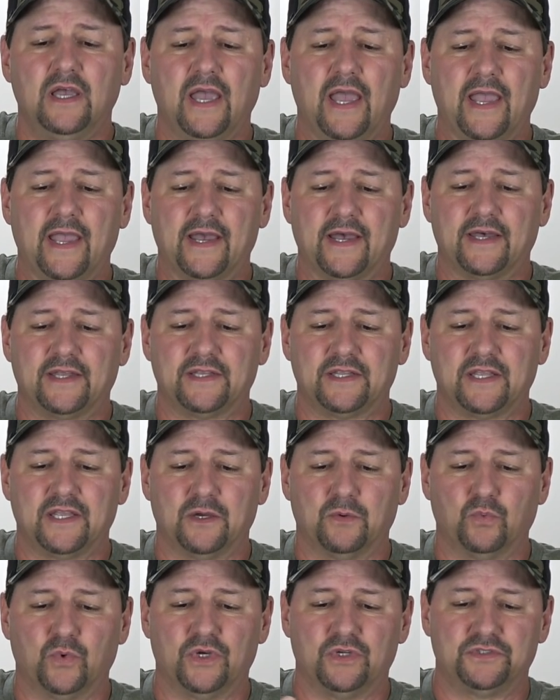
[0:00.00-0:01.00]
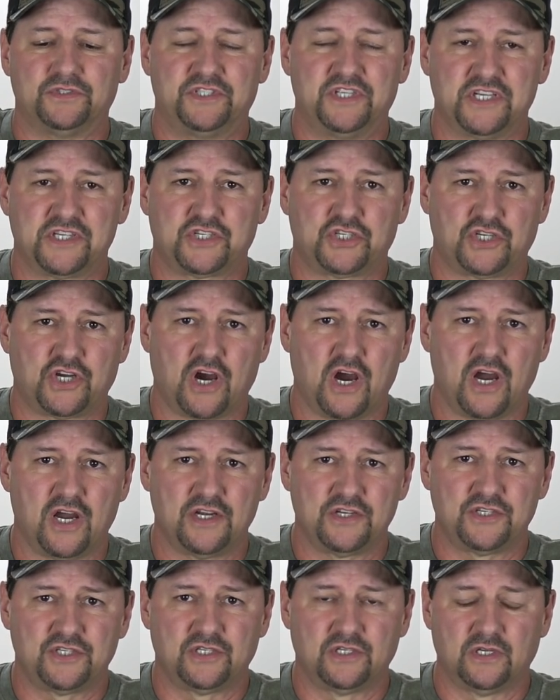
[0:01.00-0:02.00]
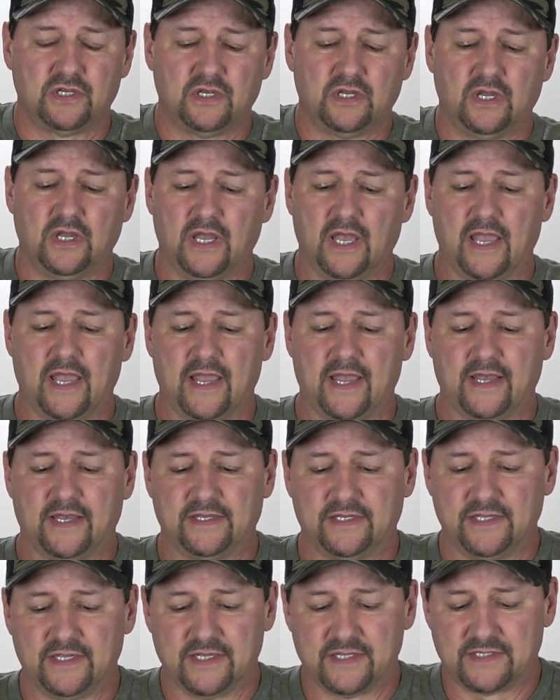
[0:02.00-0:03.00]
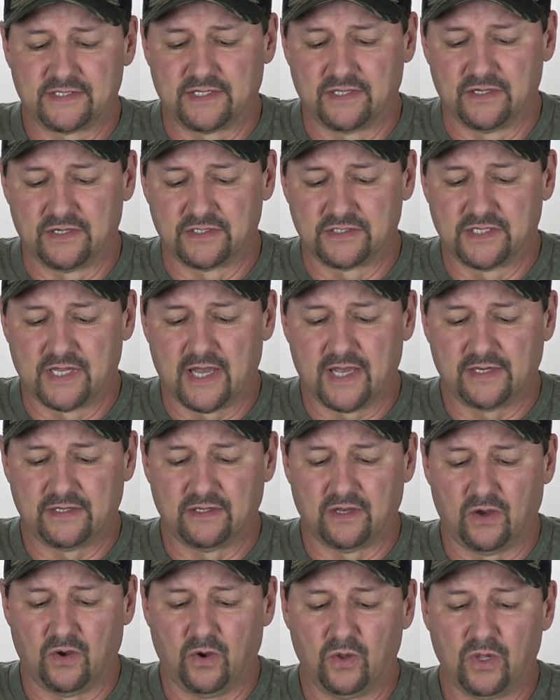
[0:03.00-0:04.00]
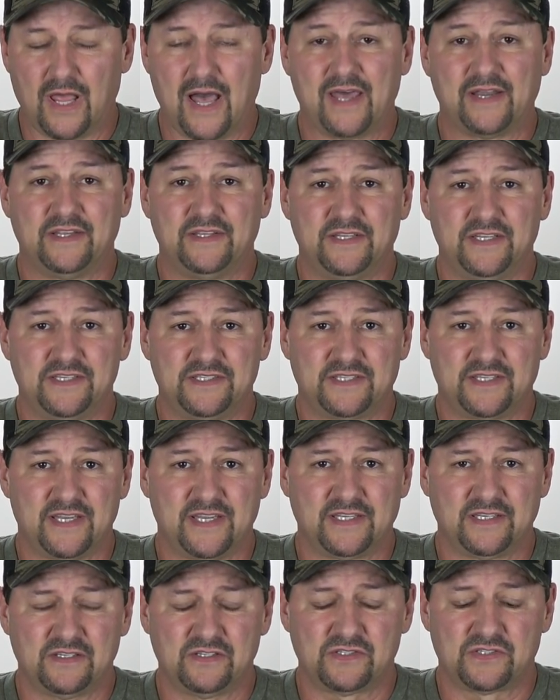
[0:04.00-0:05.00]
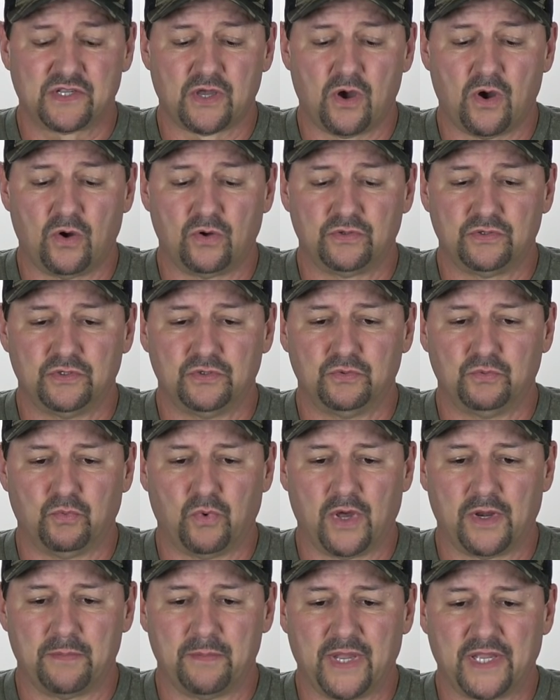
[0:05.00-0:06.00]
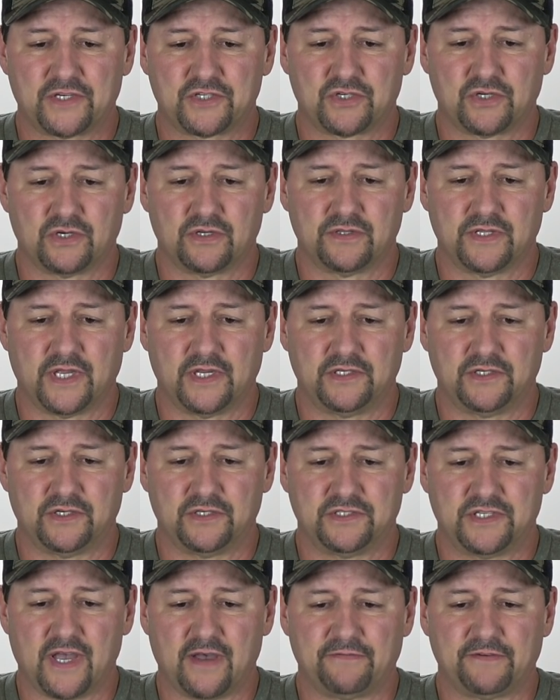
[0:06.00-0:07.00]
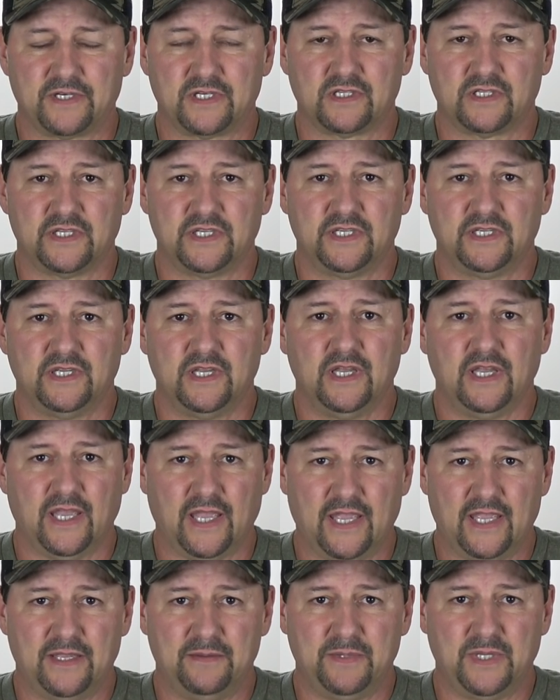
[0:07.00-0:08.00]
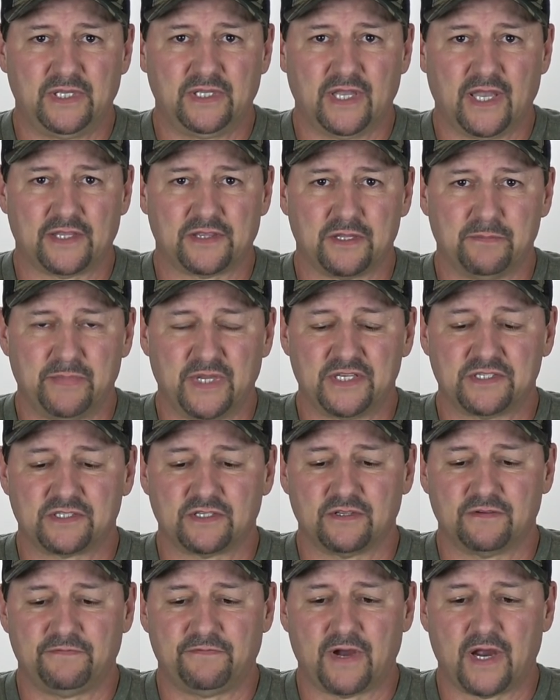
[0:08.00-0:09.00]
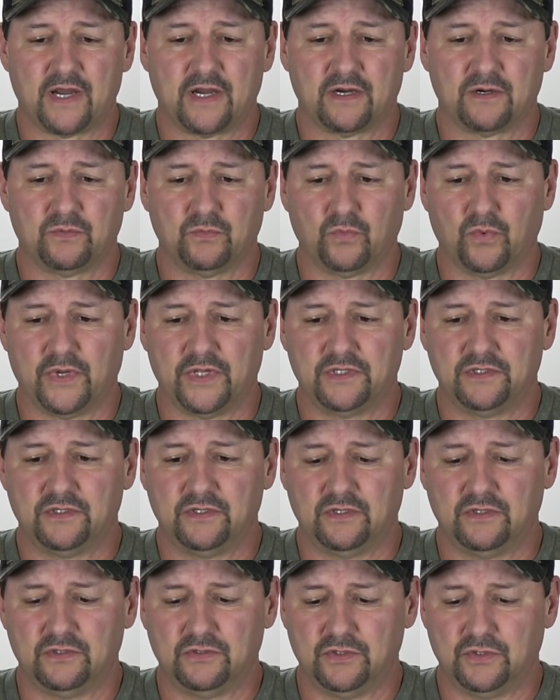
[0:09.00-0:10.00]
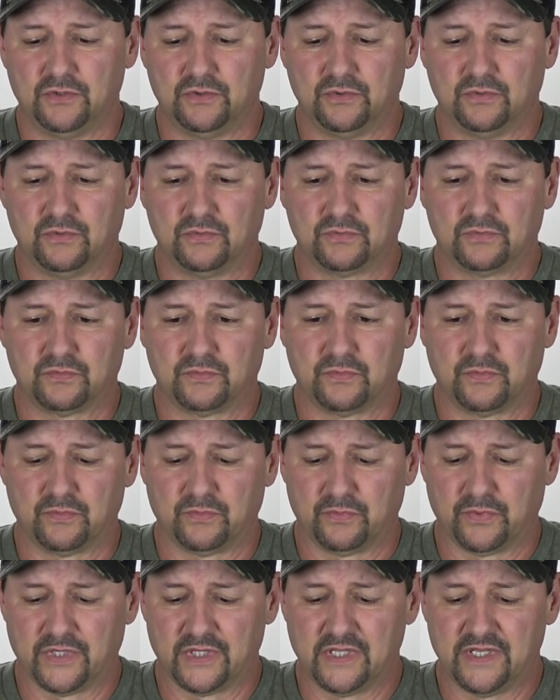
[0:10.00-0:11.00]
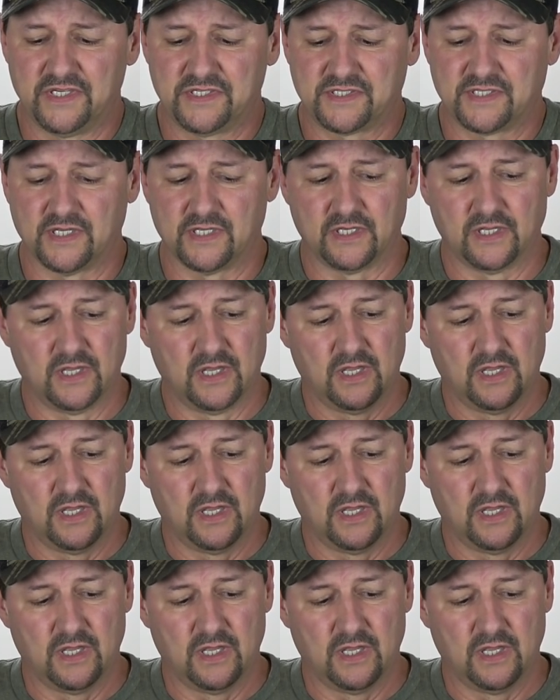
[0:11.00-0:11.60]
And it will discharge, and there's not a whole lot in these things, so you want to make sure that you're definitely aiming at the base of the fire when you release it.